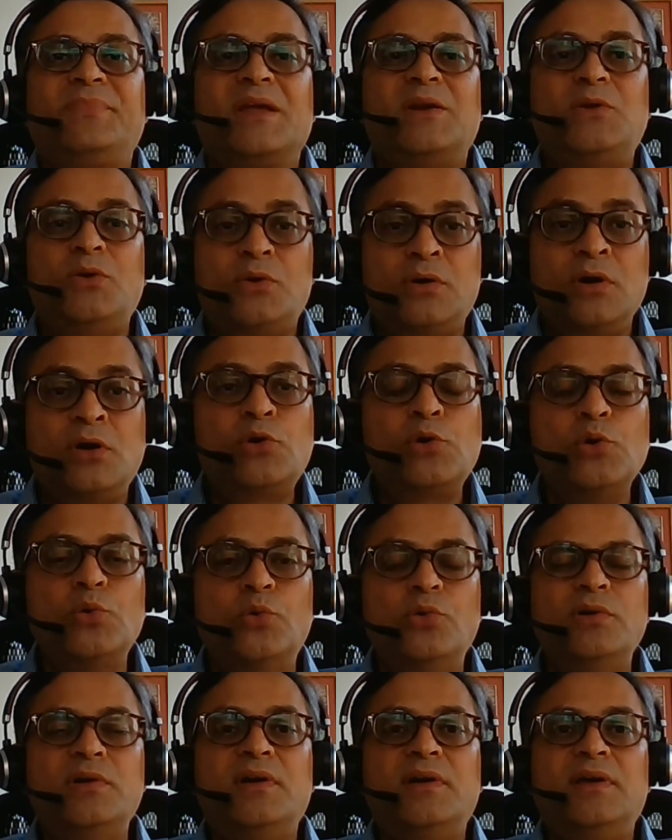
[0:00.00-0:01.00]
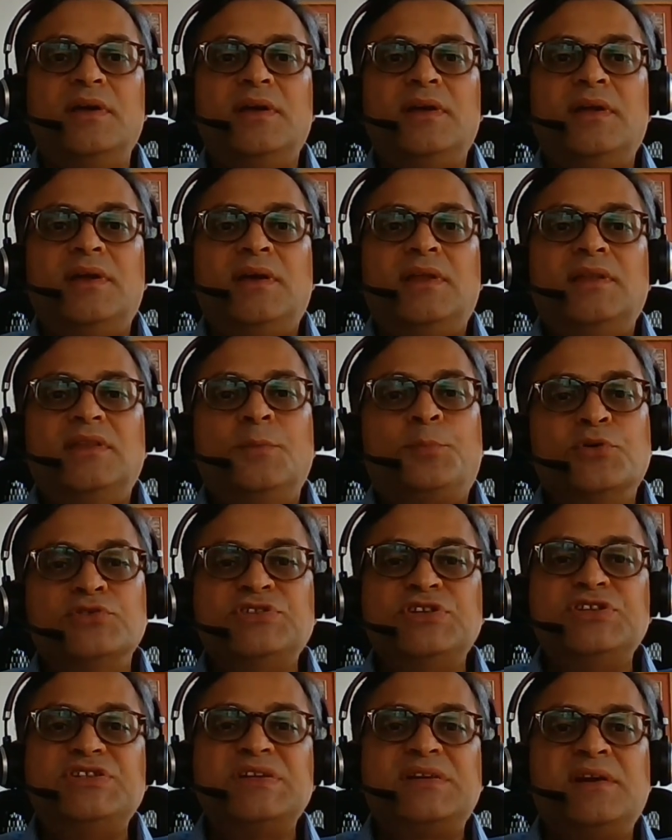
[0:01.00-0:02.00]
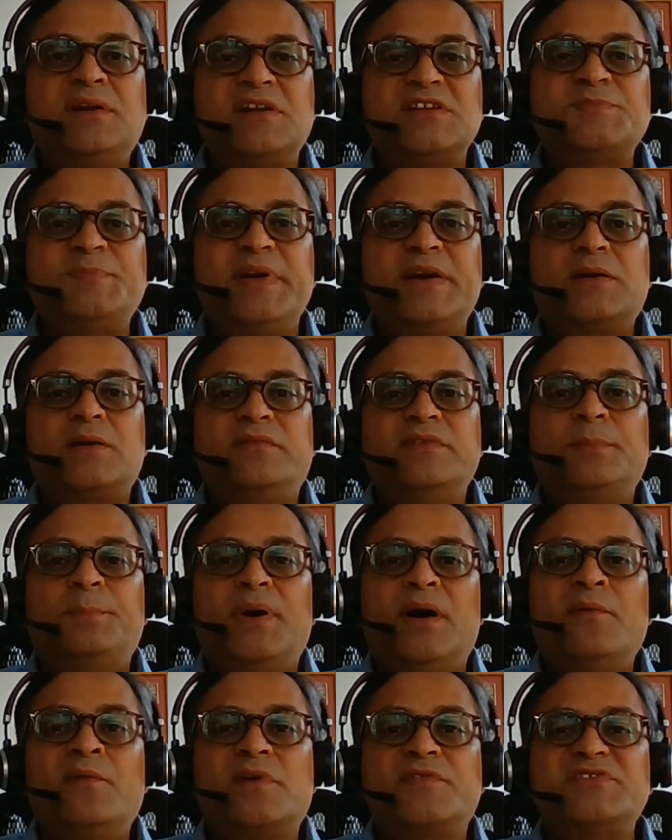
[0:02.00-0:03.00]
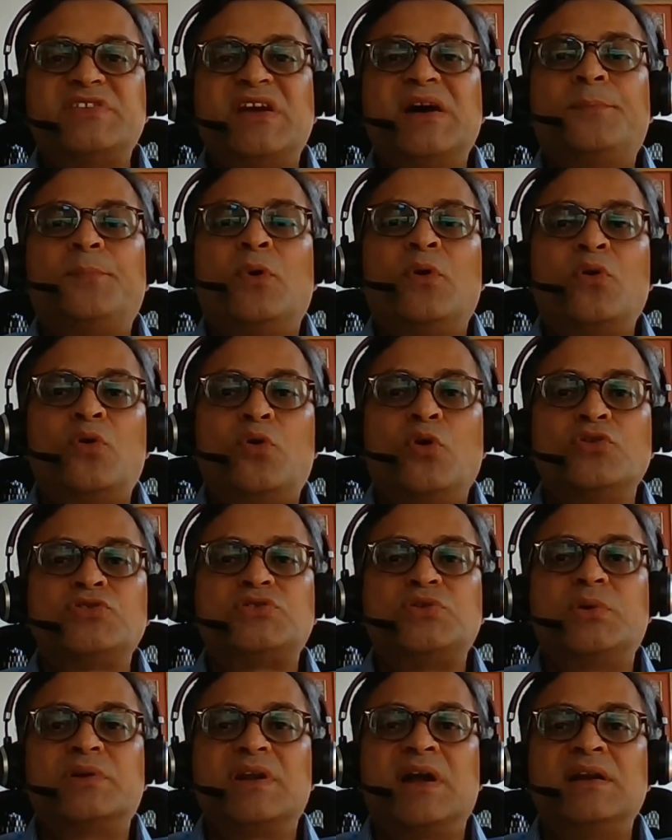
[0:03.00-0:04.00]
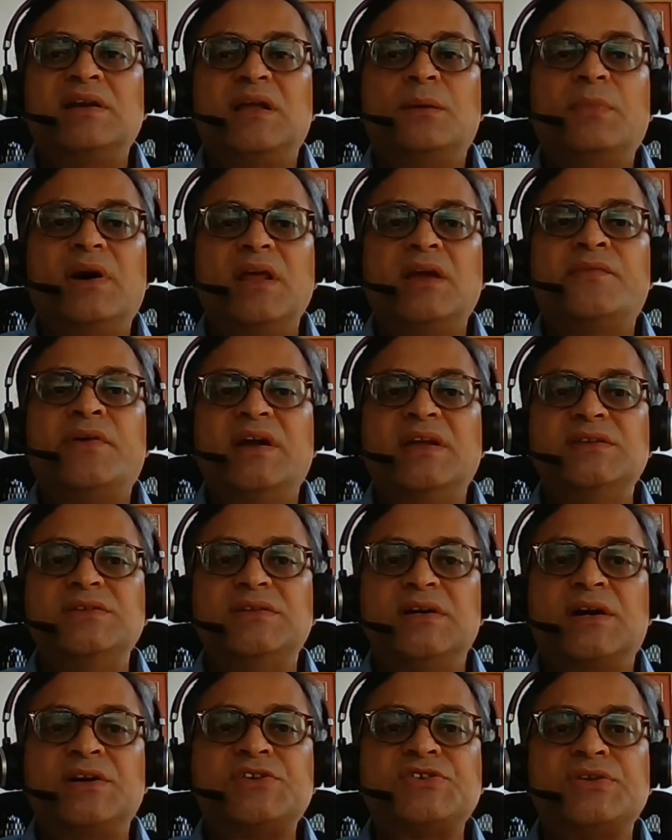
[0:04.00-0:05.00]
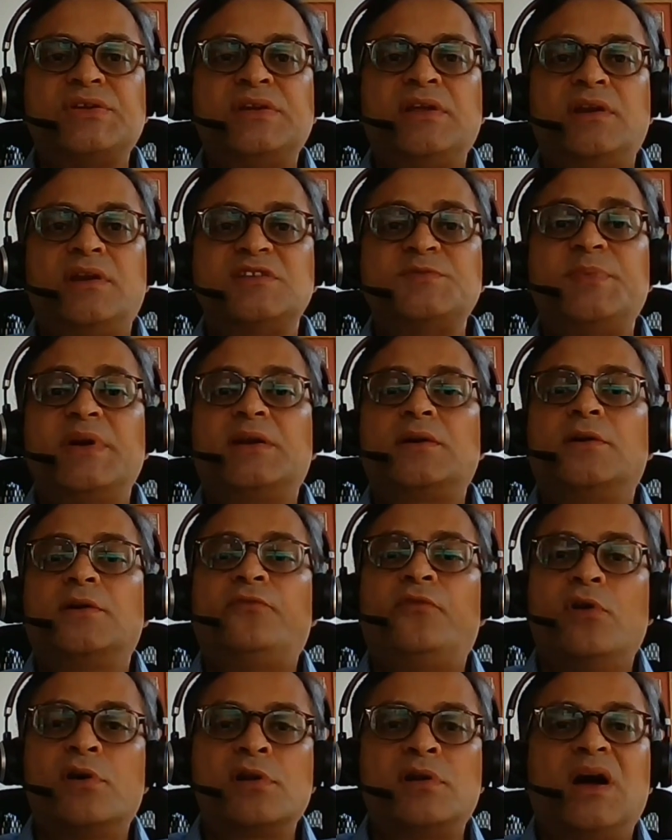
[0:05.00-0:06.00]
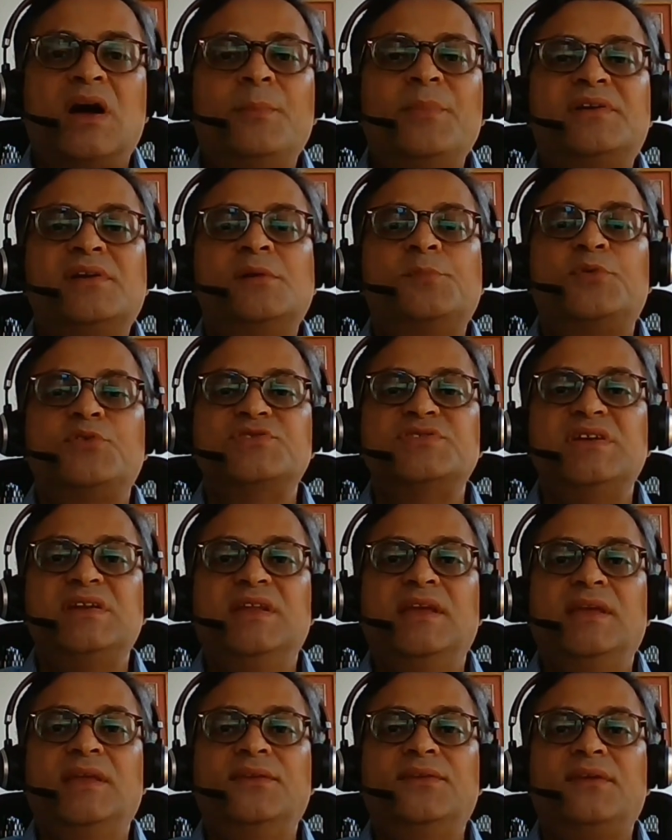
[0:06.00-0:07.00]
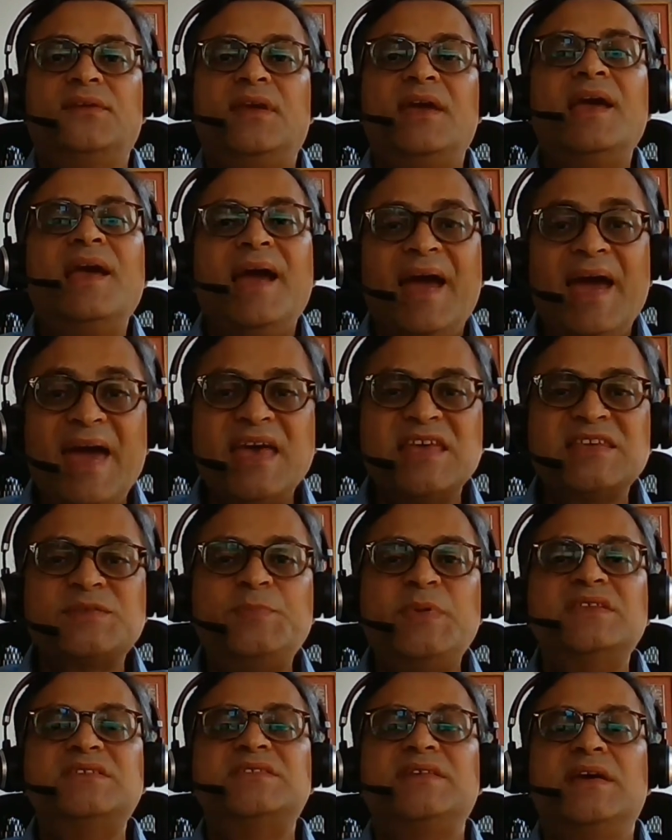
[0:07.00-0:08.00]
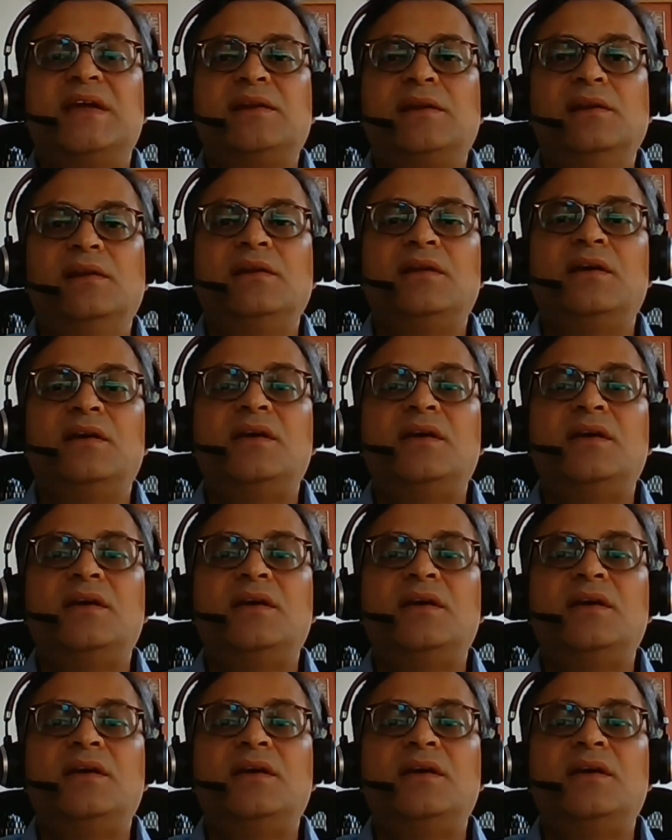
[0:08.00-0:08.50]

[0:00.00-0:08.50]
To conclude, the position in respect of the power of Singapore courts to grant a Mareva injunction in respect of foreign arbitral proceedings has been settled